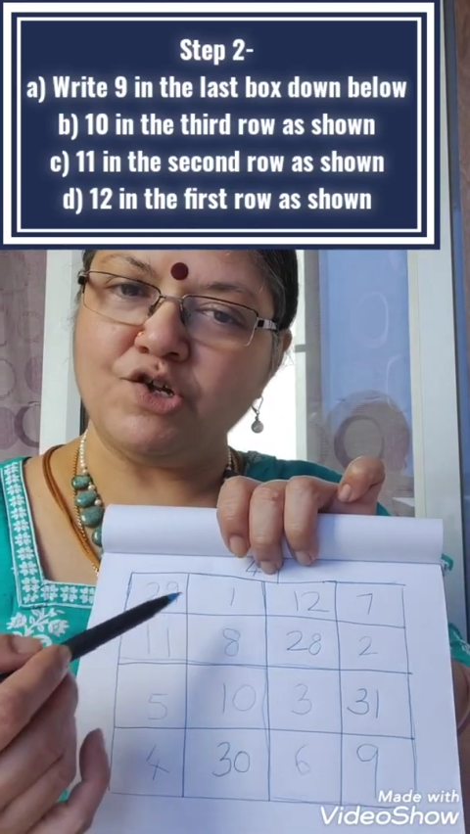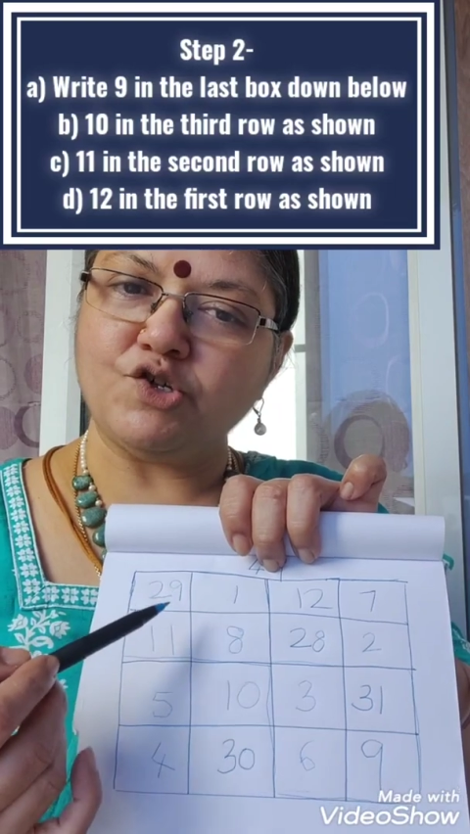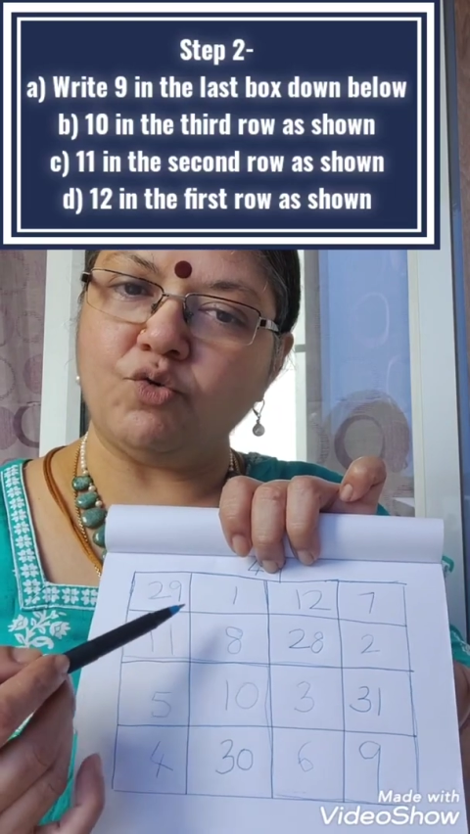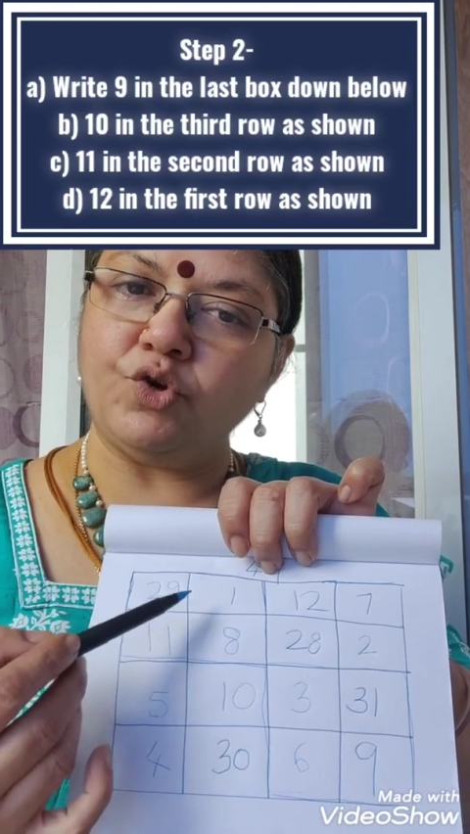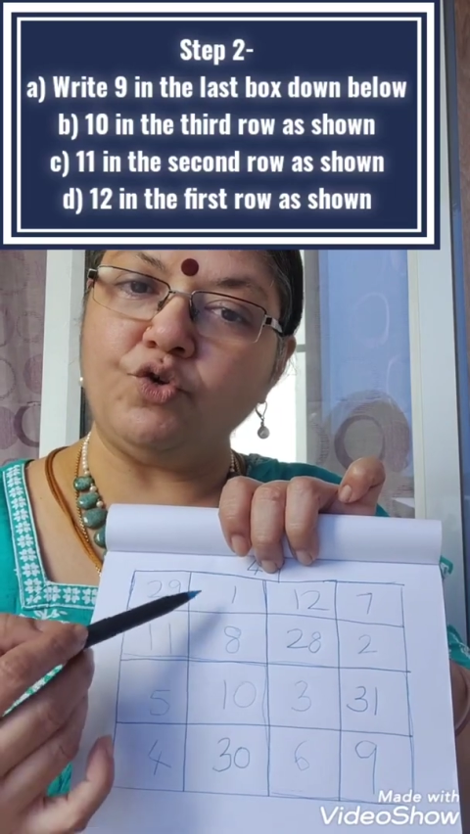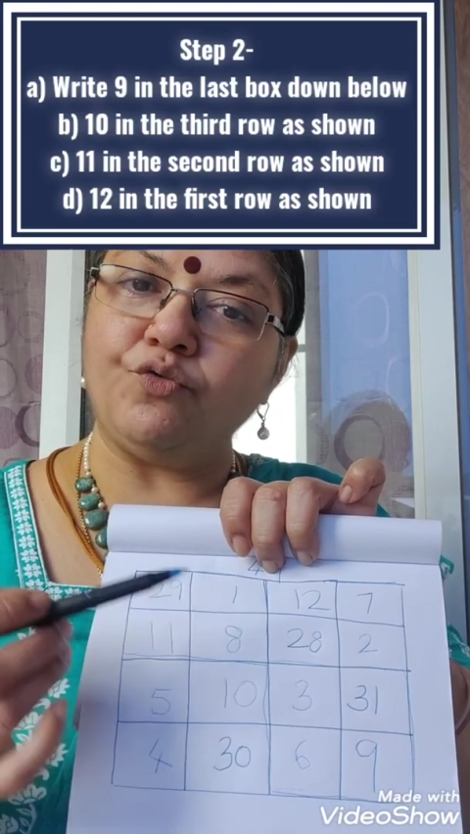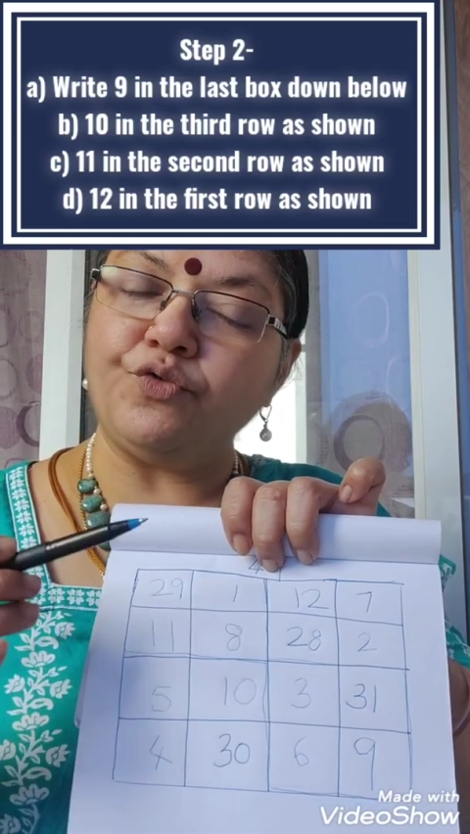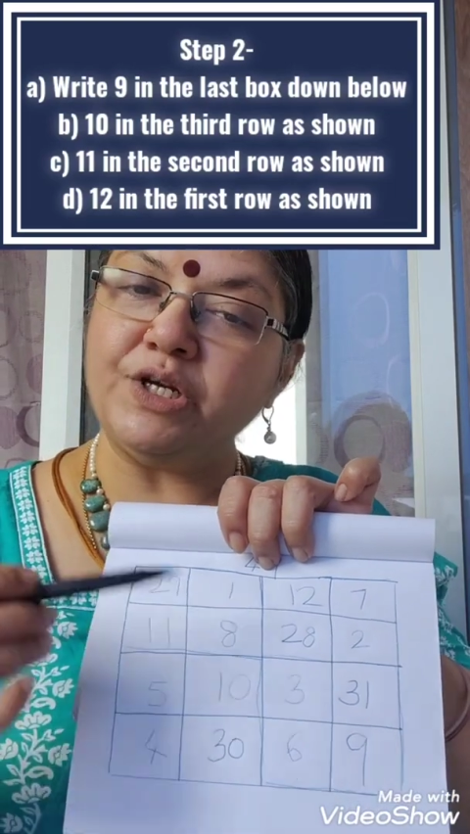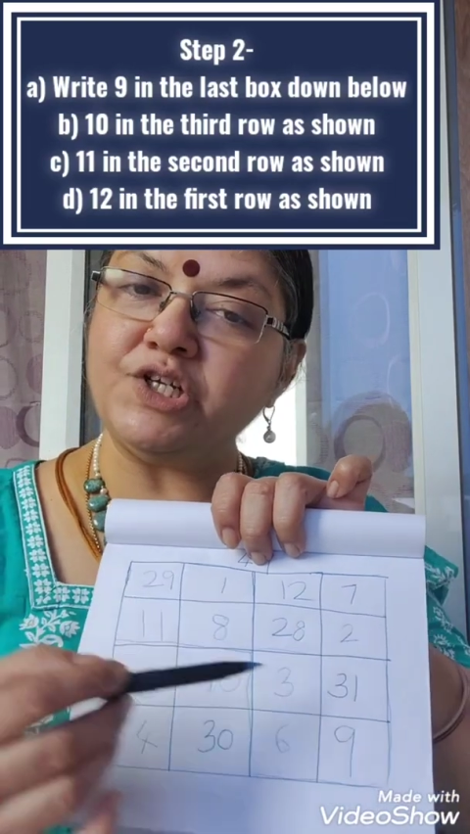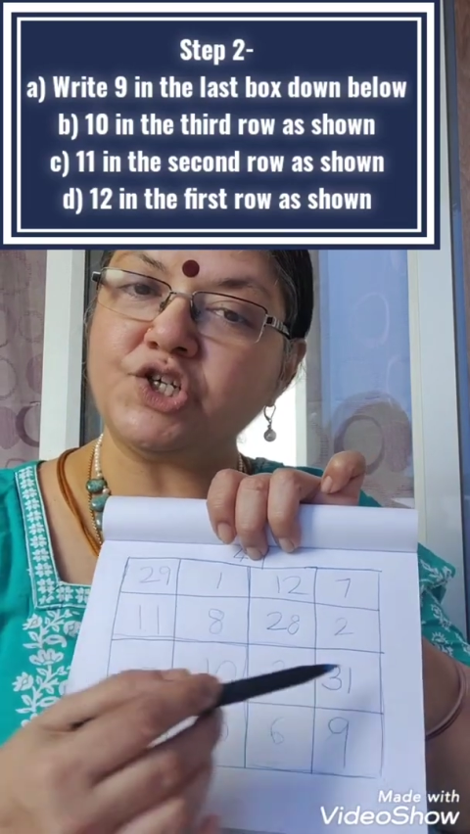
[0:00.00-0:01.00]
So you
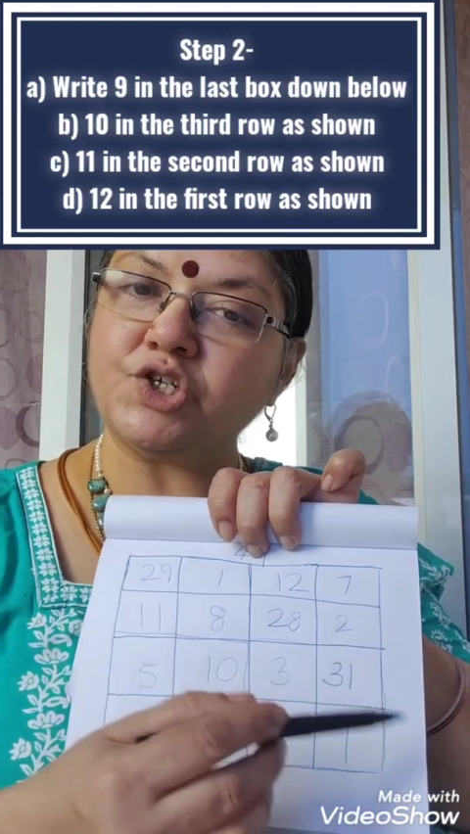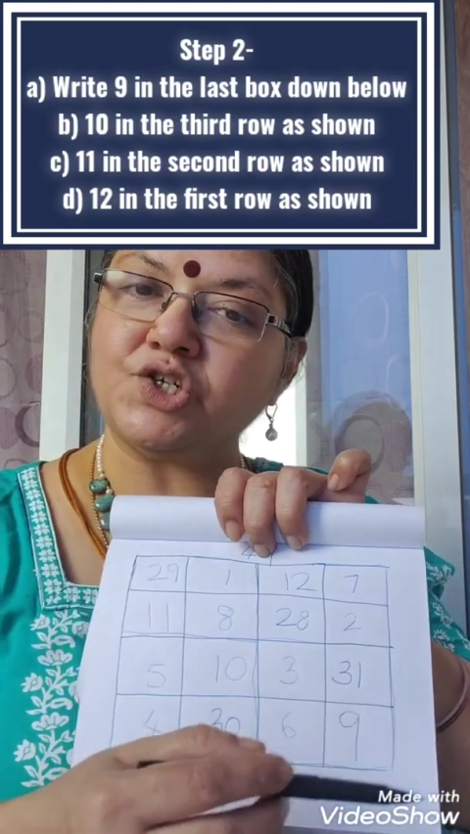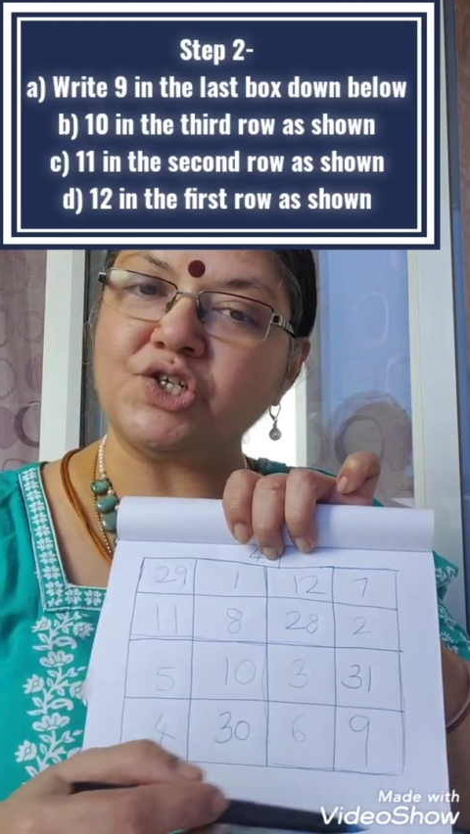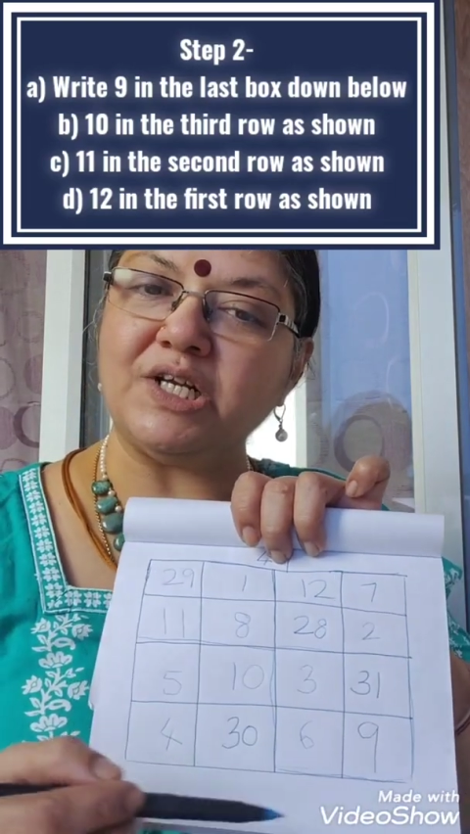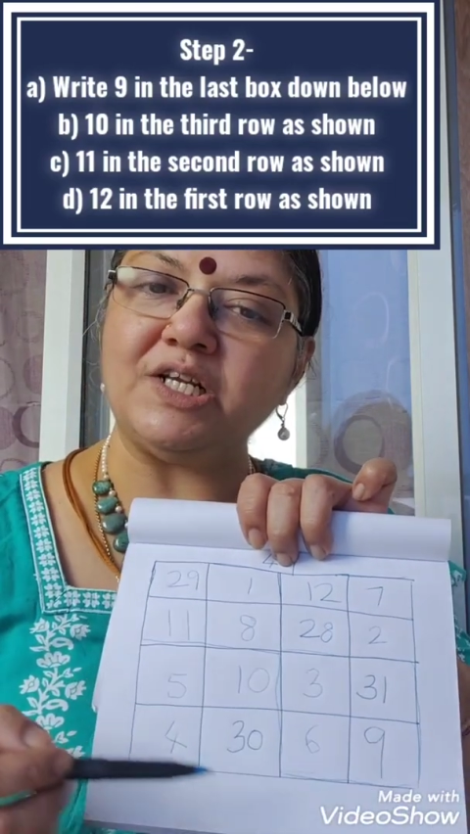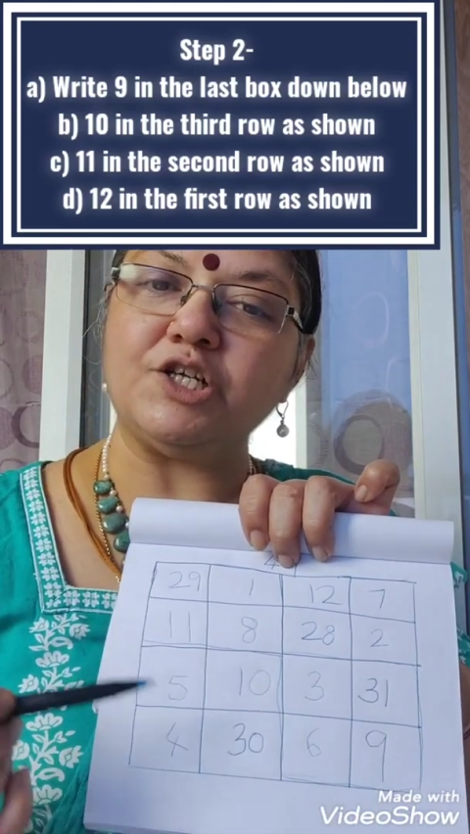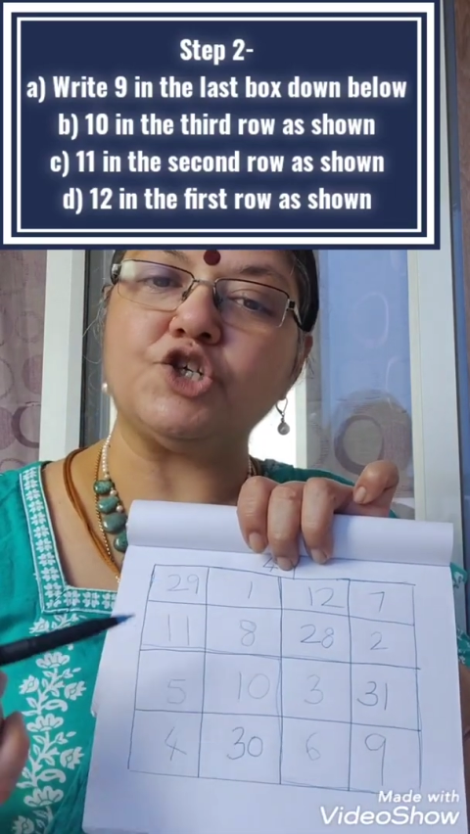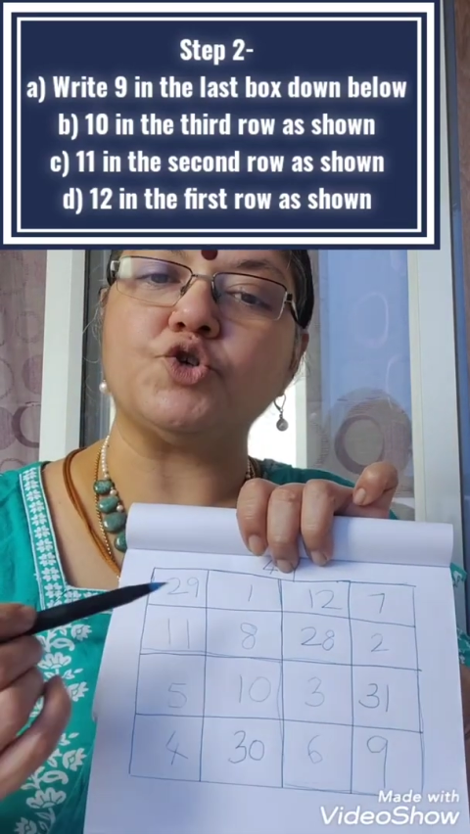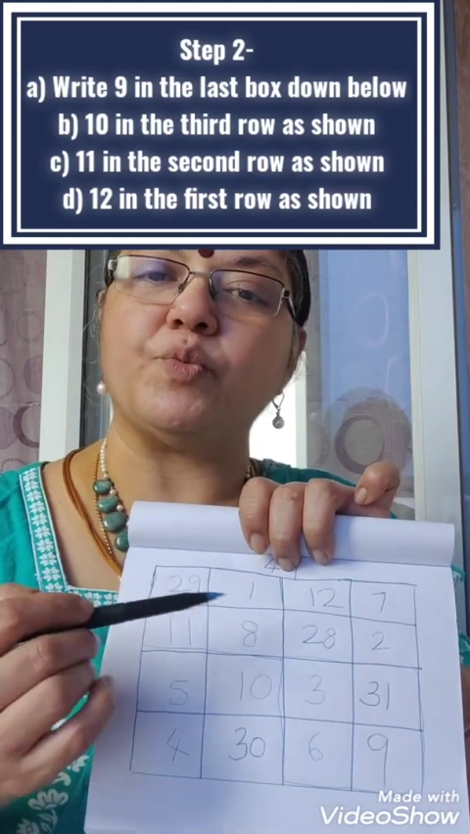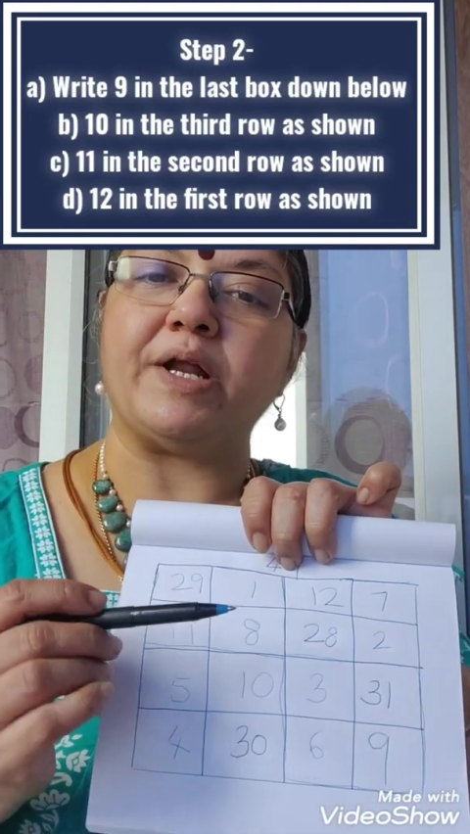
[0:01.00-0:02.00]
finished till
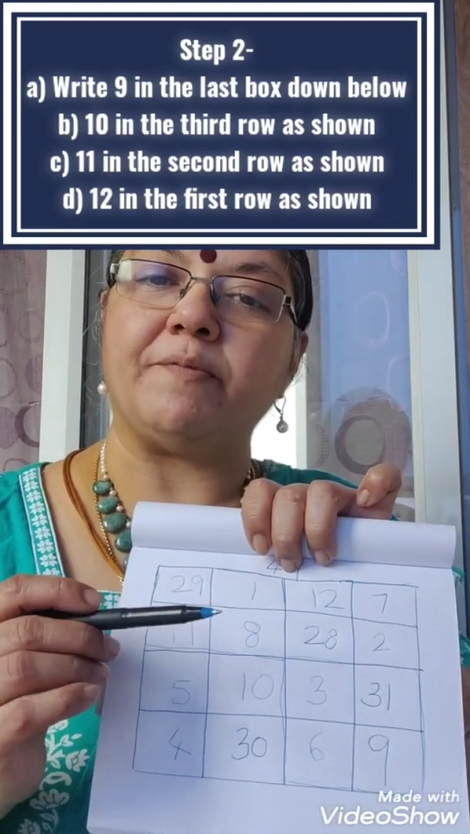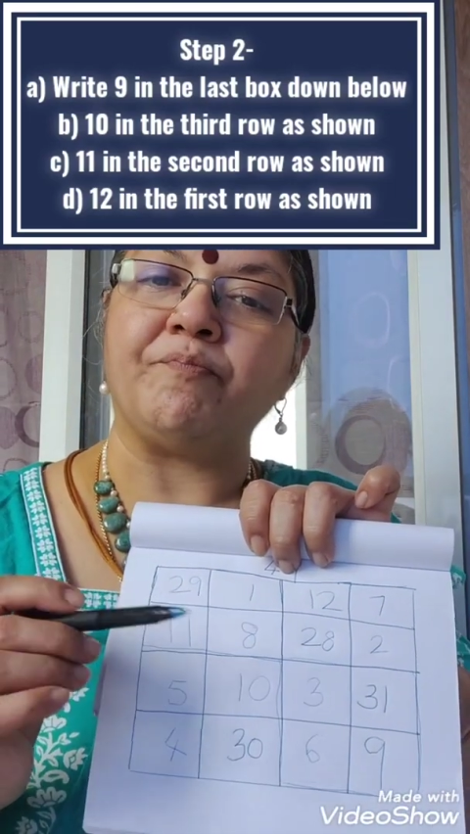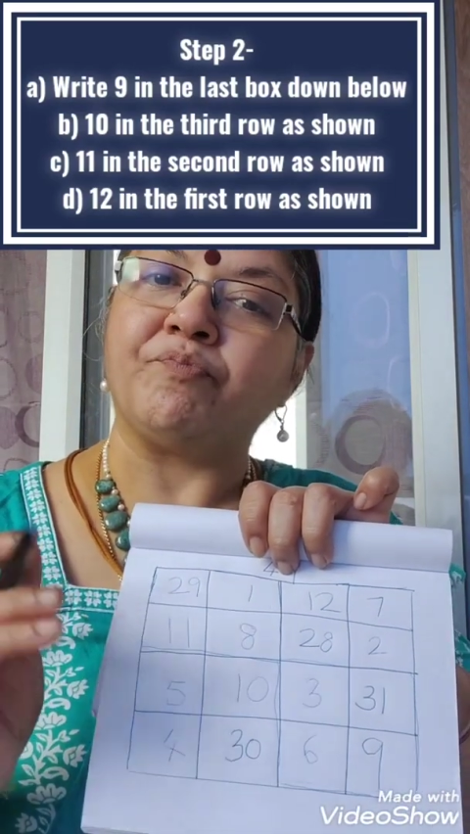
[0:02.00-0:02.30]
12.